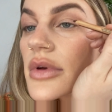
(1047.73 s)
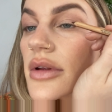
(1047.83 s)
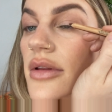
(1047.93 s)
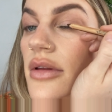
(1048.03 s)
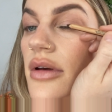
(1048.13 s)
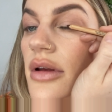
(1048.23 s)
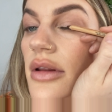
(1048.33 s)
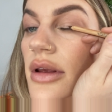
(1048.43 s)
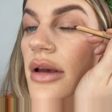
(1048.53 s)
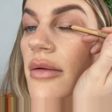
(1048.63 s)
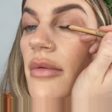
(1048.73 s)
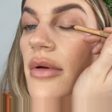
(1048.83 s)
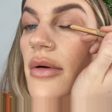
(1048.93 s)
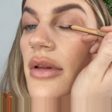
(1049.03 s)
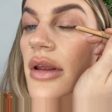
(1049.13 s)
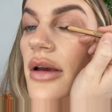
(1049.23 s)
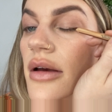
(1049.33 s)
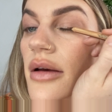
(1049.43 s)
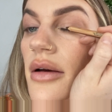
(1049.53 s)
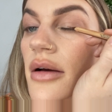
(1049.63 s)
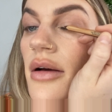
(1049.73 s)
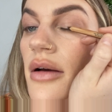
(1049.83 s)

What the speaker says: It's looking like I'm doing like a